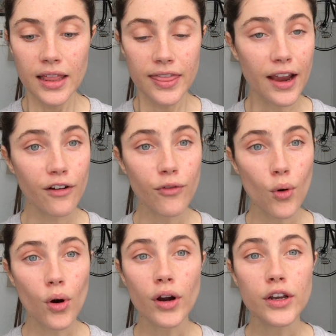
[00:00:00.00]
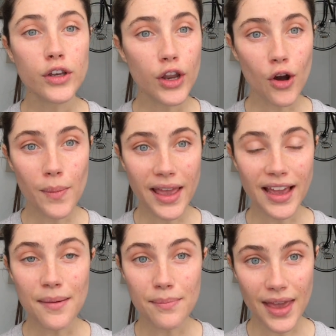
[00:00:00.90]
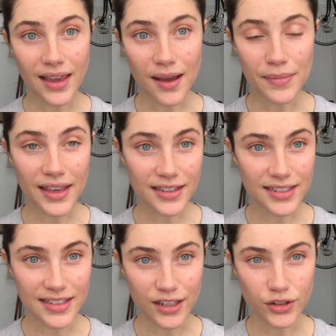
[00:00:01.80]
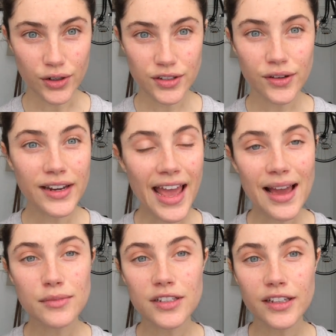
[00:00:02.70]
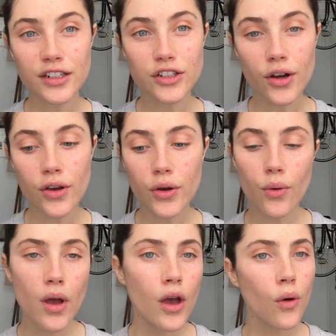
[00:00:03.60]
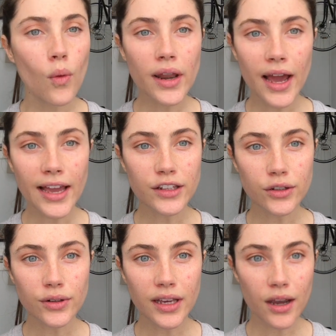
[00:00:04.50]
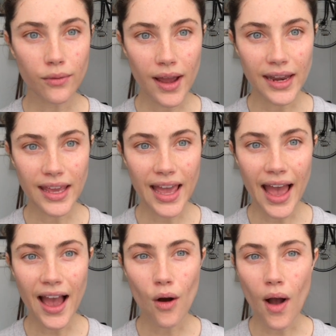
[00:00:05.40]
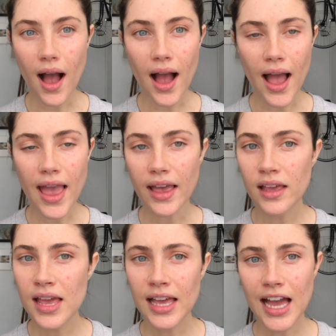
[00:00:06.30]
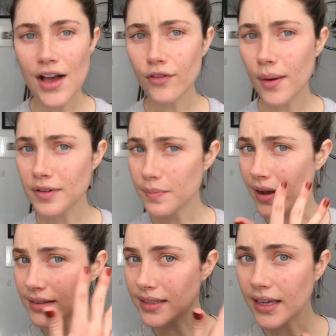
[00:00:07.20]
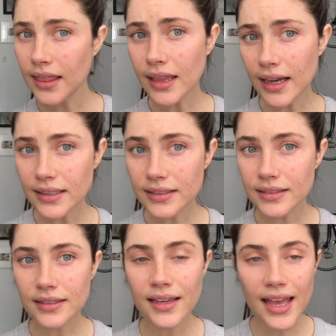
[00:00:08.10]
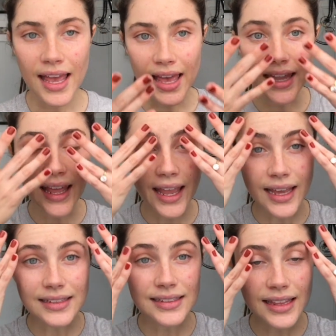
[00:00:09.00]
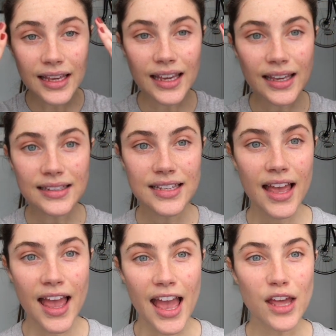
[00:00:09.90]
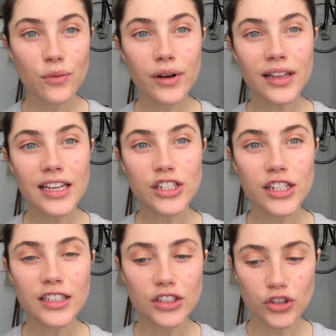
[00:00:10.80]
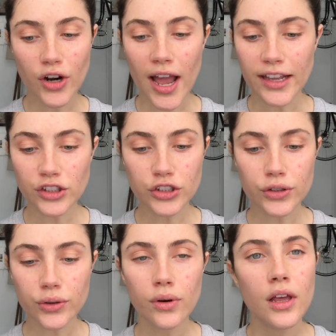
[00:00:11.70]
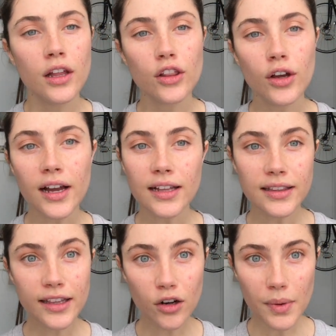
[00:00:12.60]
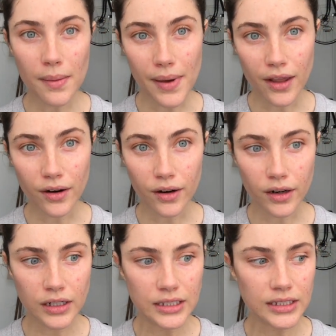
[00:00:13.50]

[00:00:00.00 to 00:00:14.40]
Therefore, no makeup is essential. So today I'm just going to show you what I do to get ready, how I cover up spots like this, enhance these, and really just try to look a little bit better